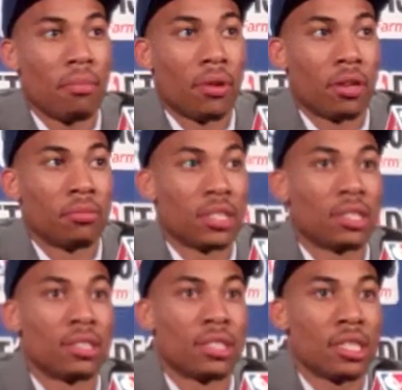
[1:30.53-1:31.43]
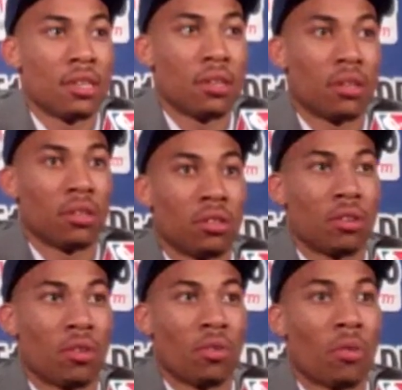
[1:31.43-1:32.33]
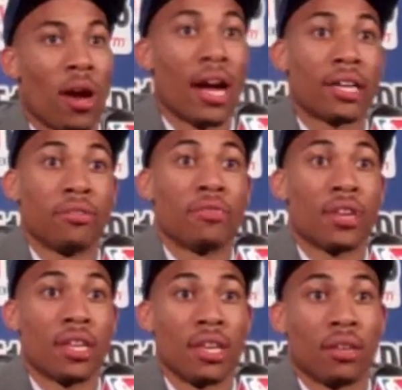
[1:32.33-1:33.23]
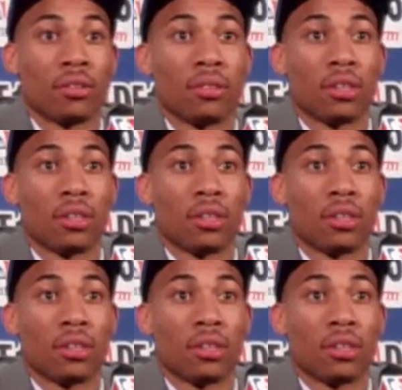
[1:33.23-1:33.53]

But just to see, you know, where I could fit in